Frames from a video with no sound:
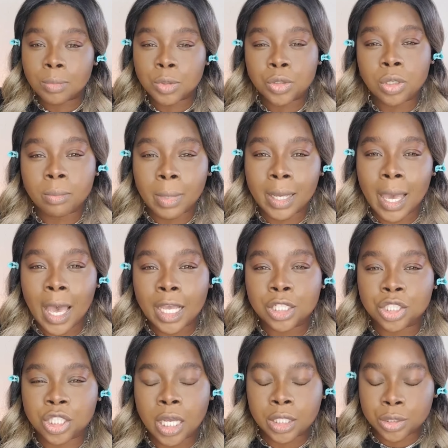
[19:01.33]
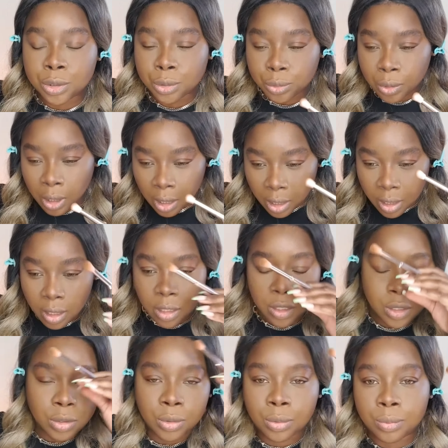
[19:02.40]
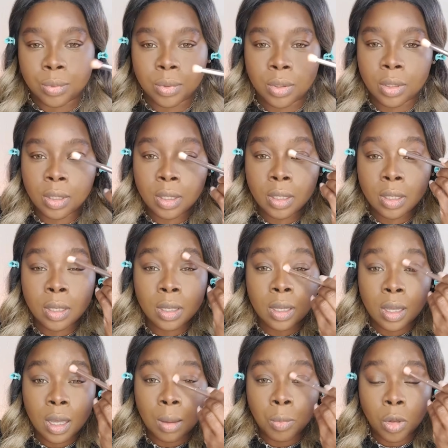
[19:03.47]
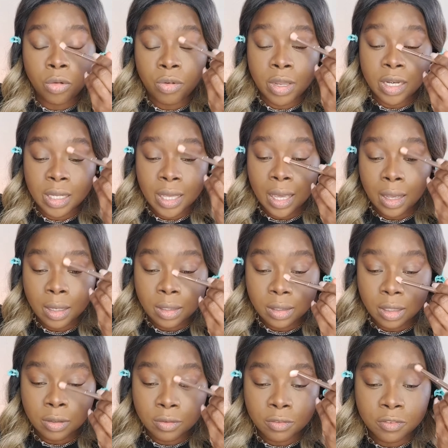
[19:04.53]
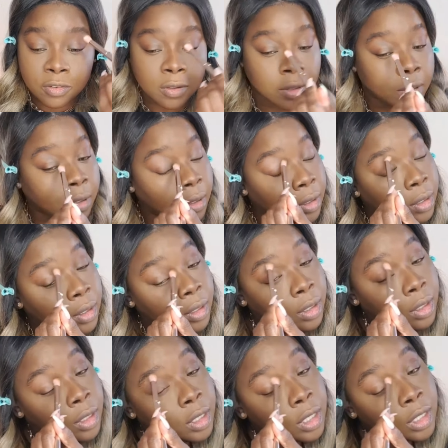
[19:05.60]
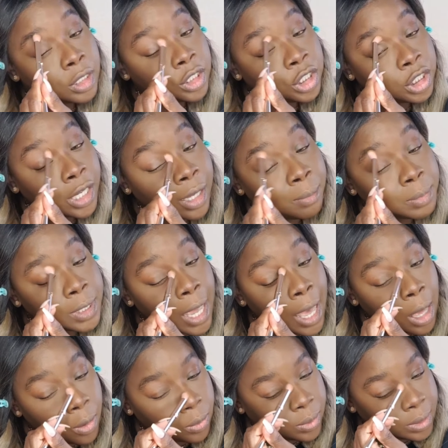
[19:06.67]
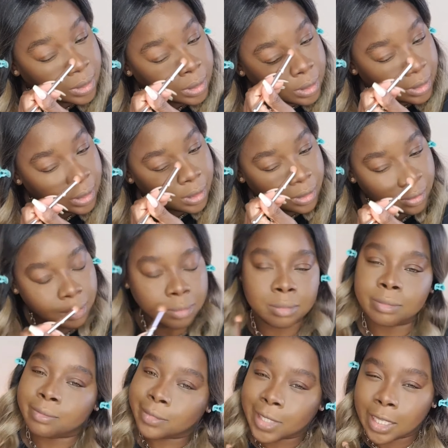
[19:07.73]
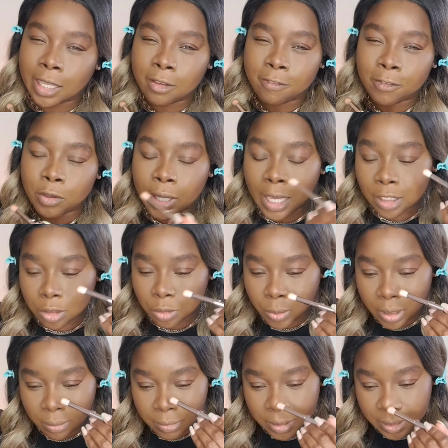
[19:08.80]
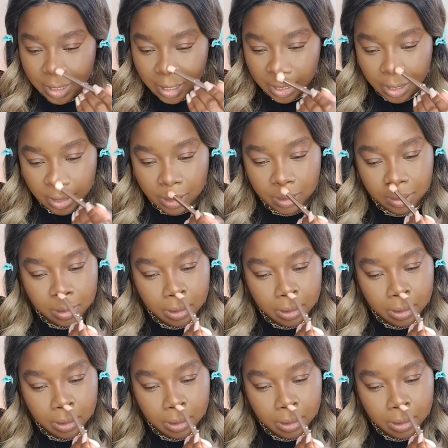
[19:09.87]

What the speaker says: doing my eyeshadow, you know, I'm already kind of shaped out, if you catch what I'm saying.